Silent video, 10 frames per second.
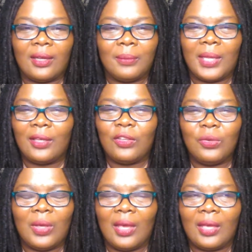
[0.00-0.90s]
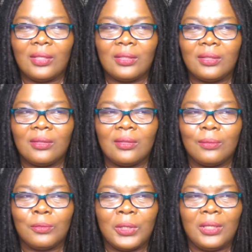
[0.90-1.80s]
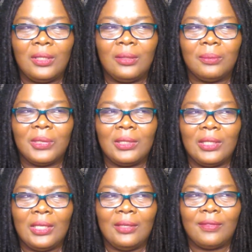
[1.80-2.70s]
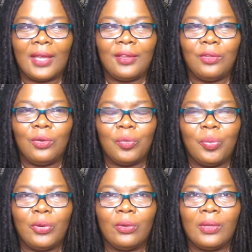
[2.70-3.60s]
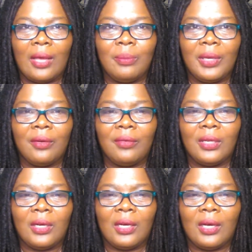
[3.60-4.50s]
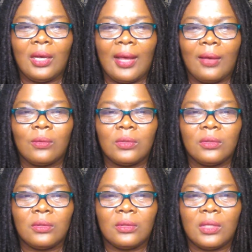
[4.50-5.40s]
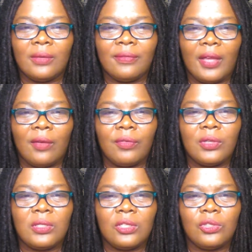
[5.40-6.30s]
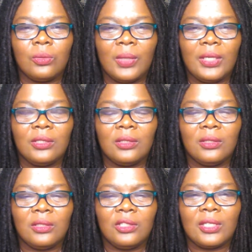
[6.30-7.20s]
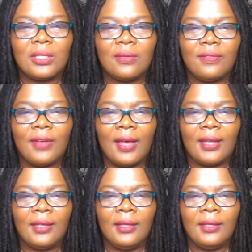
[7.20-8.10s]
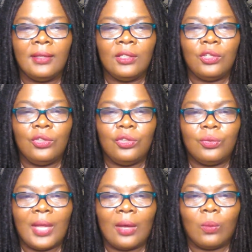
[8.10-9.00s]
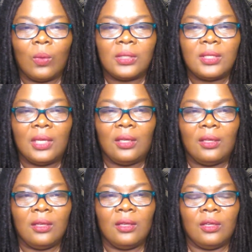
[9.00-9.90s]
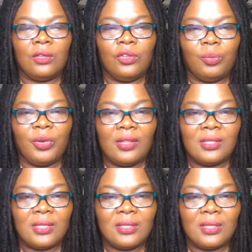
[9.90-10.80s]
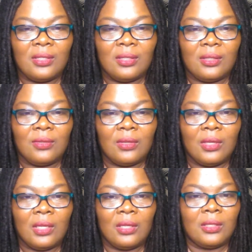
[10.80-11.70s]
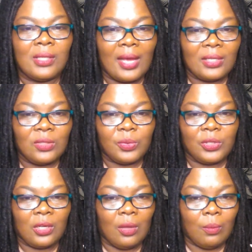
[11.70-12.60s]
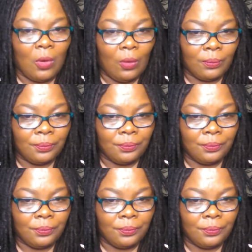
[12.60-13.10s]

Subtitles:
I'm like, you can't really believe that you could pull Liberia out of every situation to justify you not wanting your brothers and sisters in the diaspora to come home.